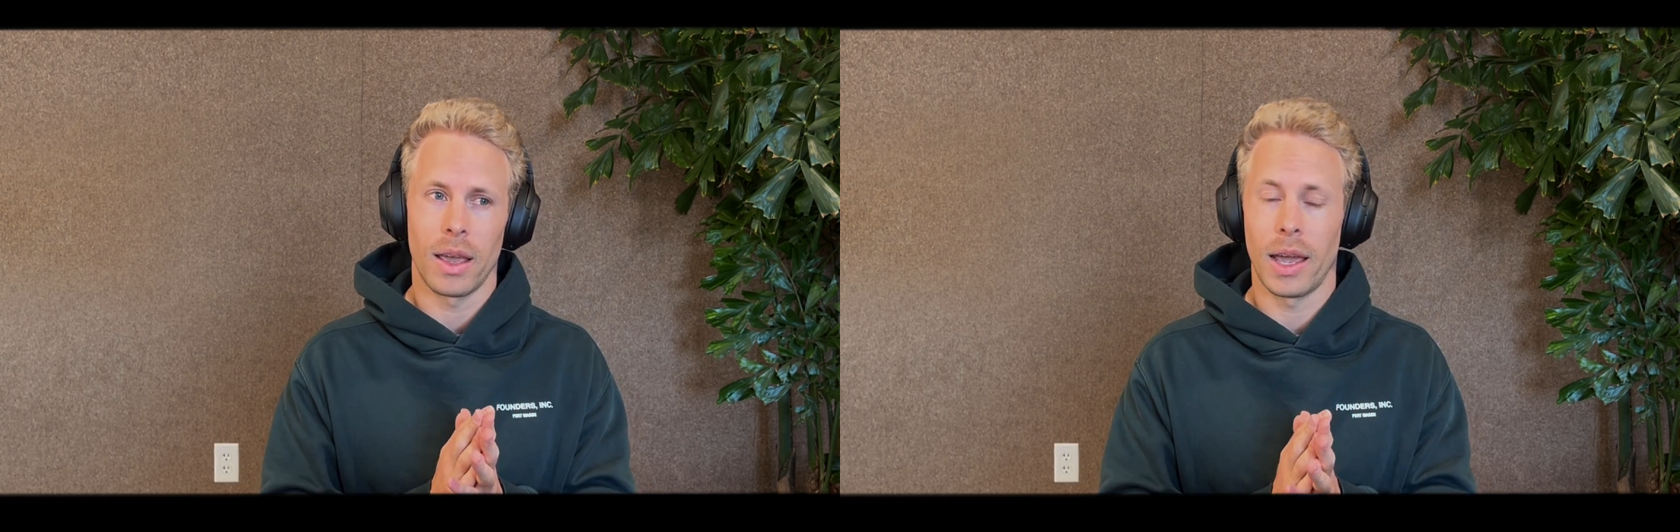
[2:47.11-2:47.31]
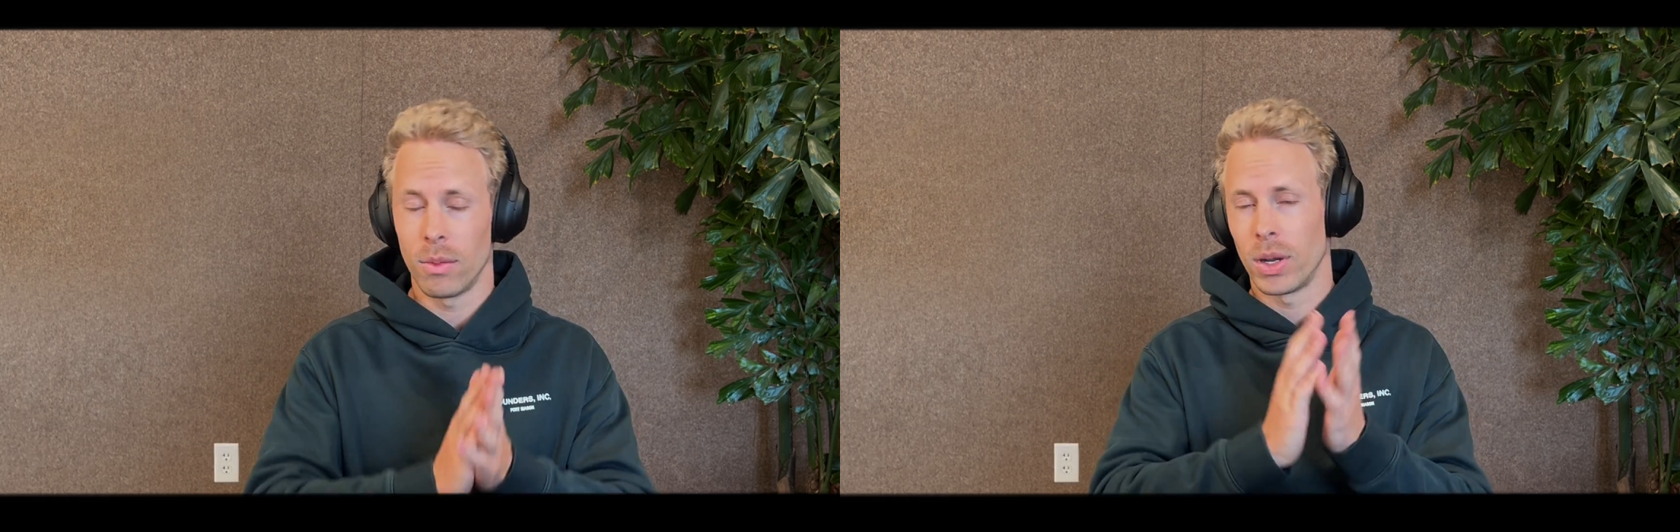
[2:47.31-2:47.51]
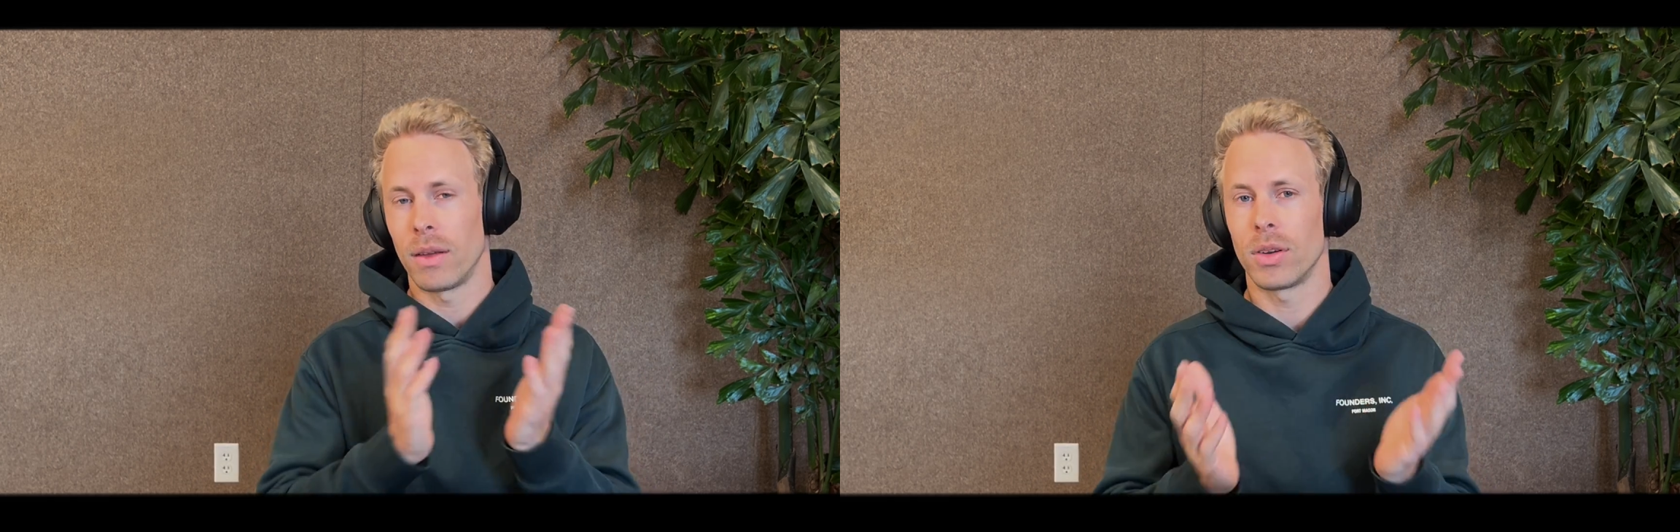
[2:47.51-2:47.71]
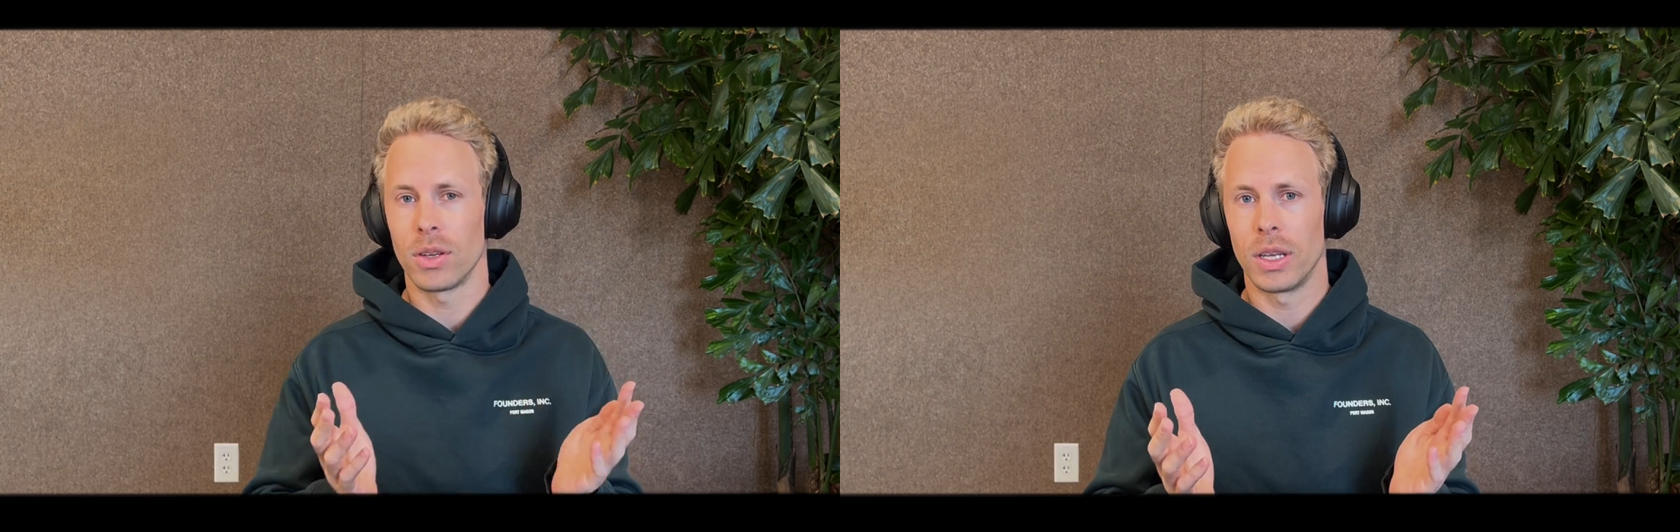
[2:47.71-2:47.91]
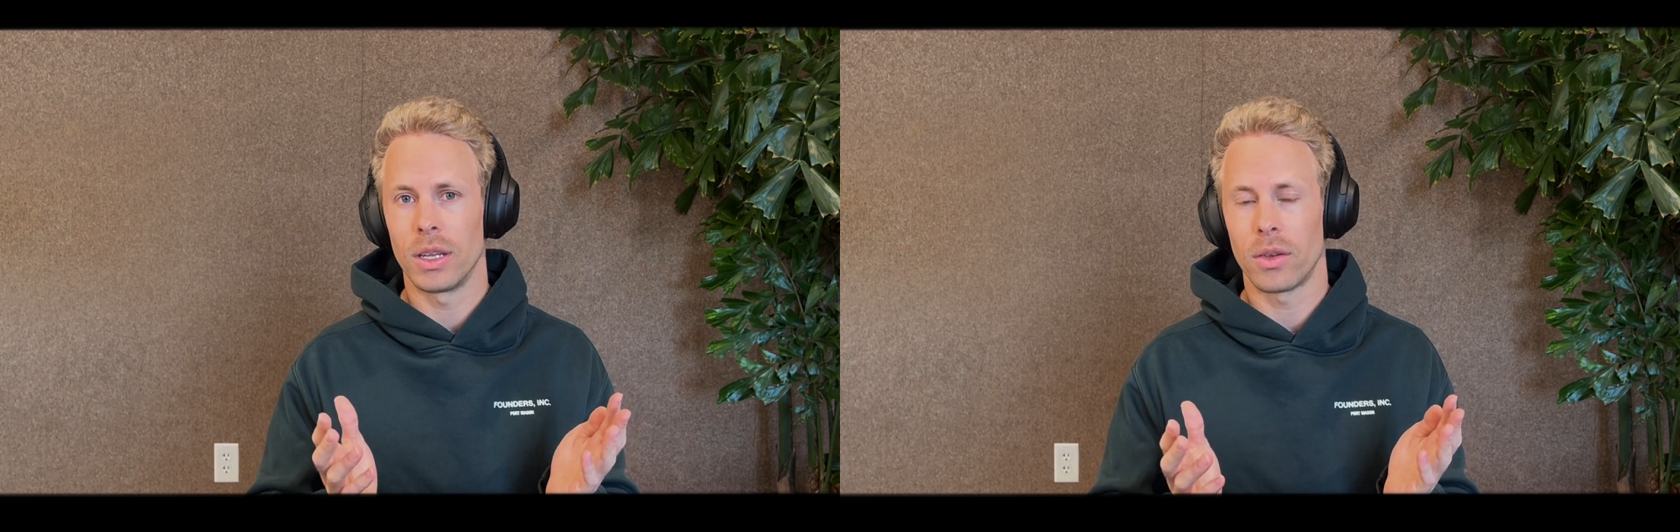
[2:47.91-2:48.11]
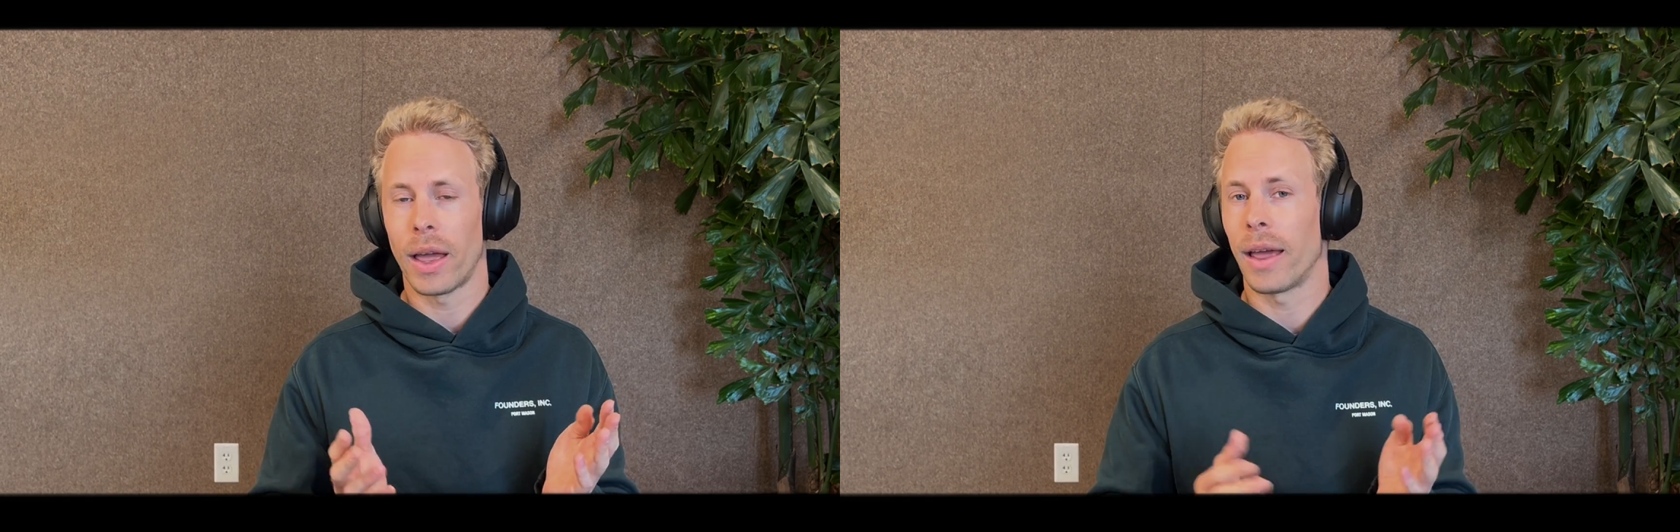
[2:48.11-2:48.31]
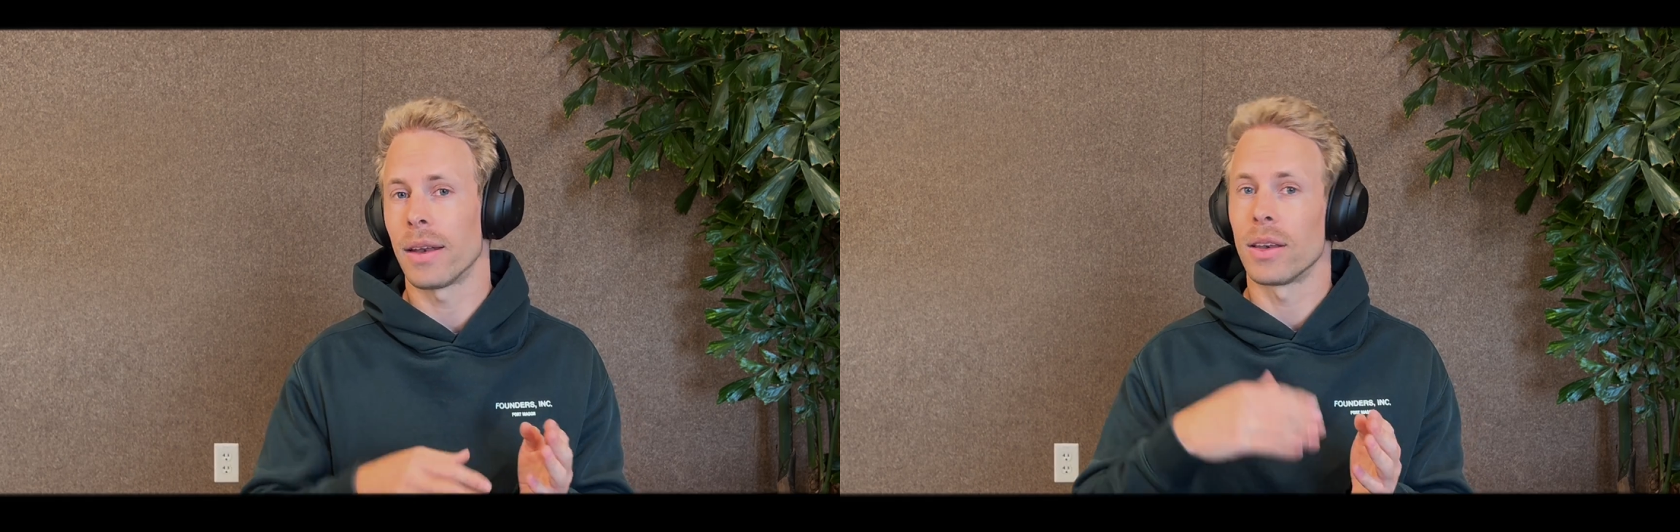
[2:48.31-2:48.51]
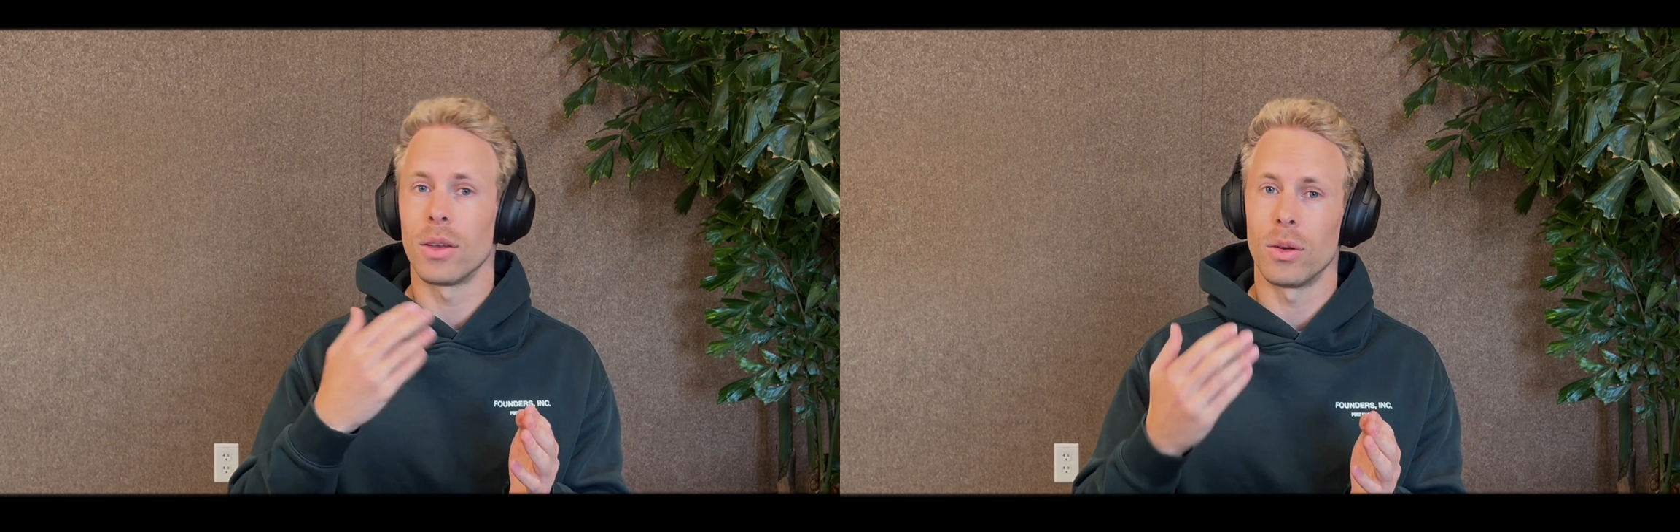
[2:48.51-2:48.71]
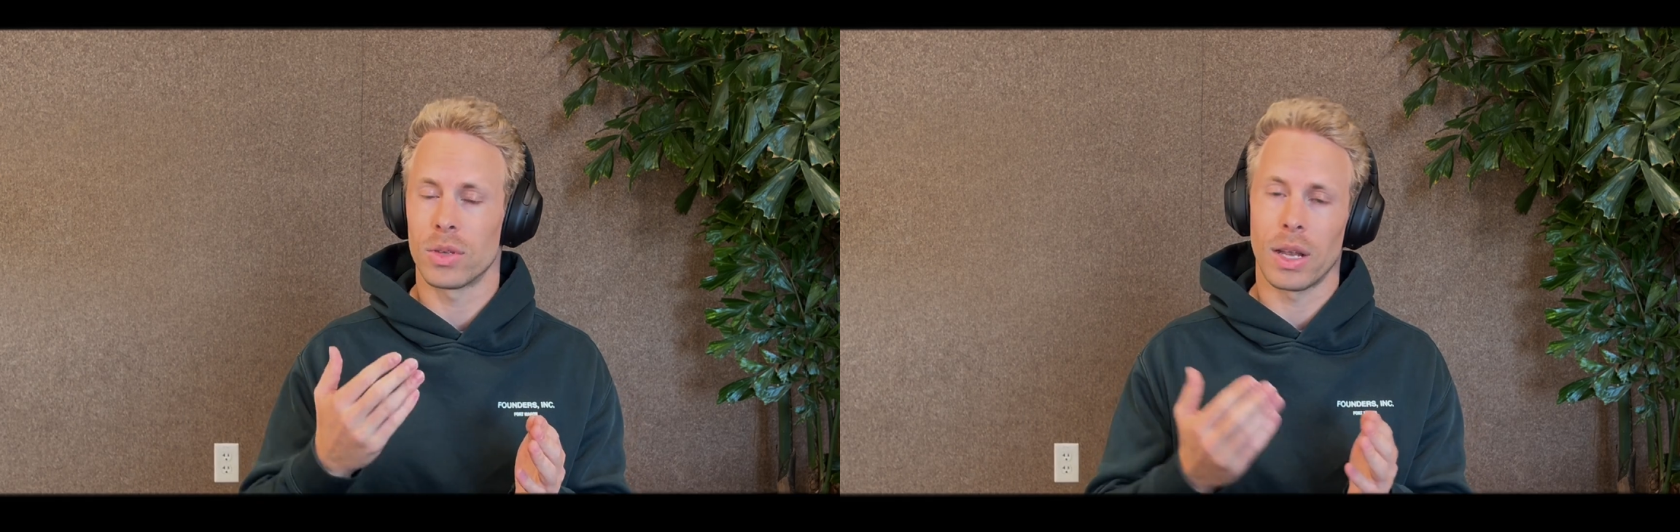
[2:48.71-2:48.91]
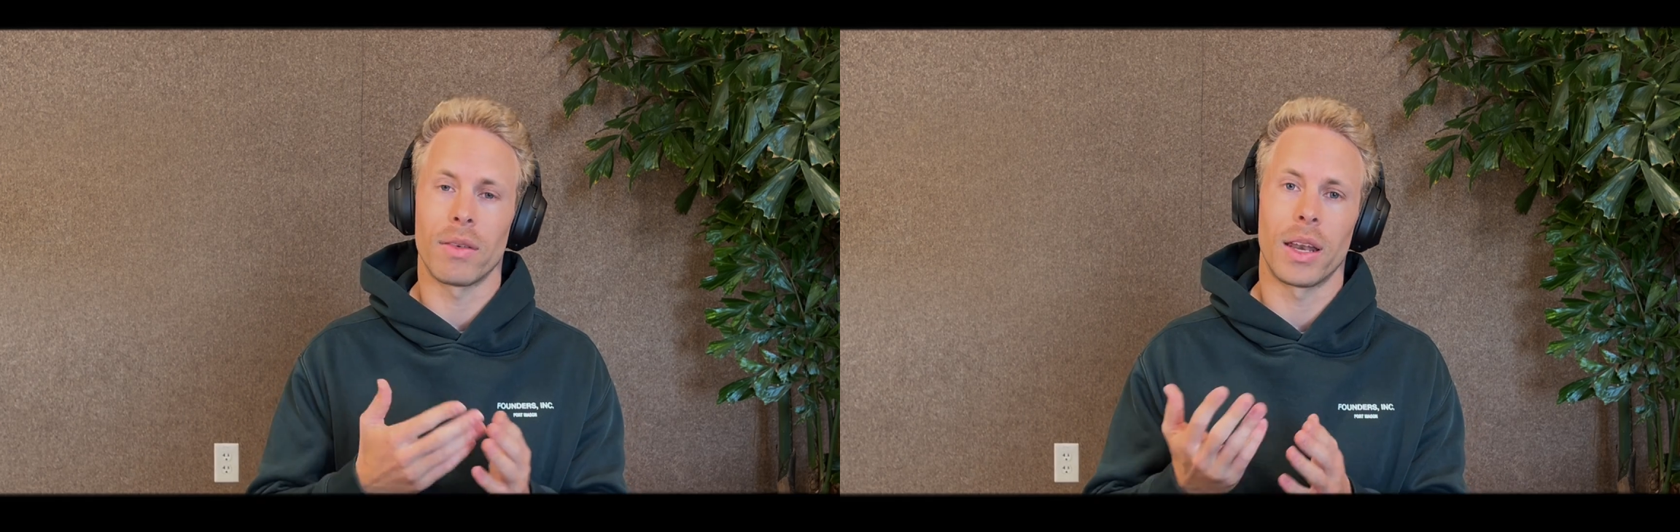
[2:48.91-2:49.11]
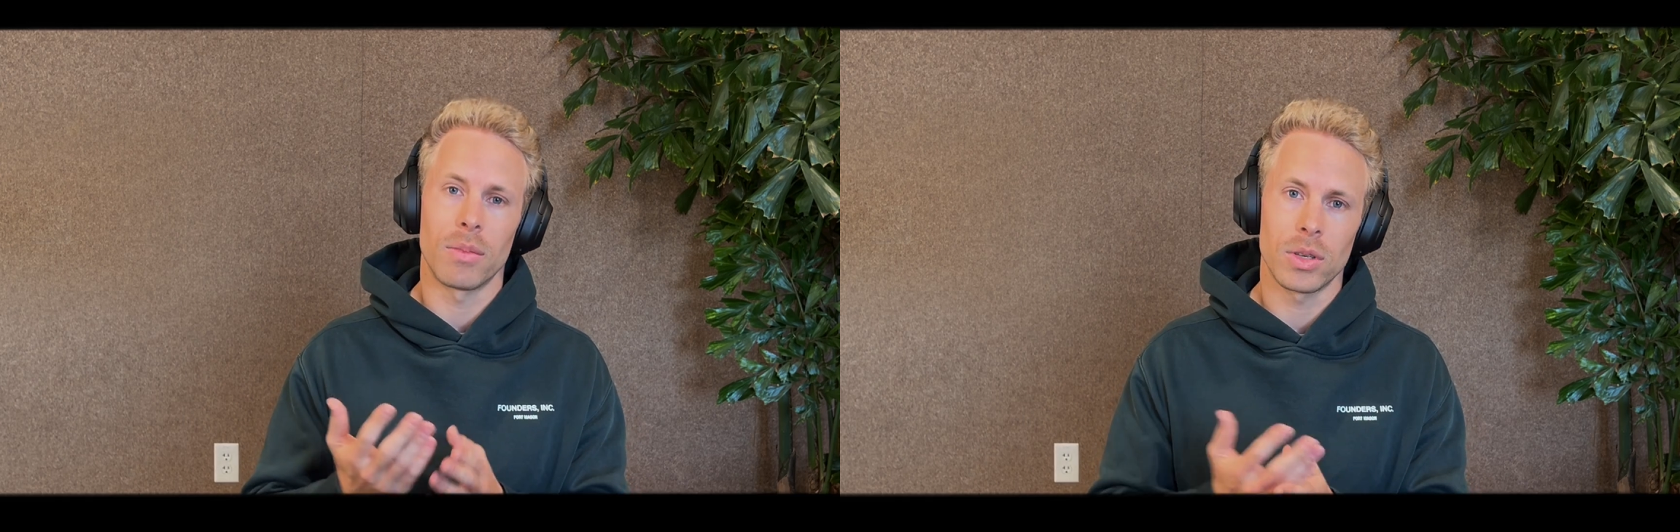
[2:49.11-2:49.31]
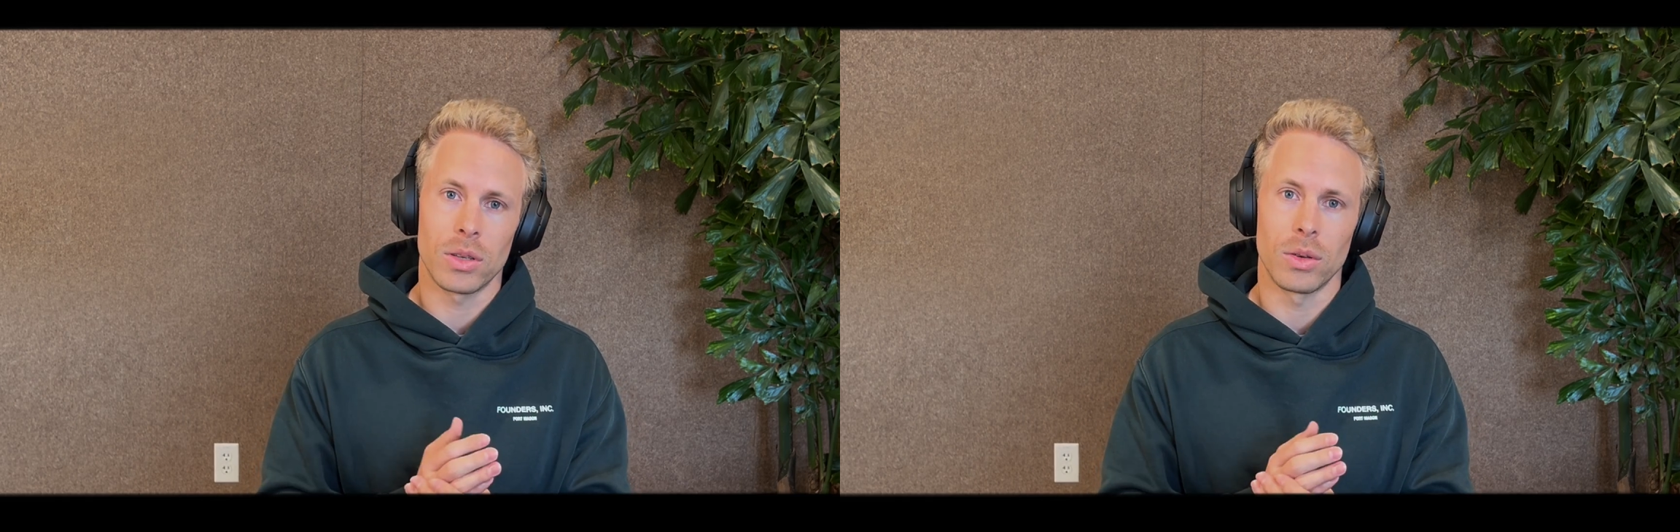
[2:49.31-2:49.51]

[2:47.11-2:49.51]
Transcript: And whenever you need to add a new set of items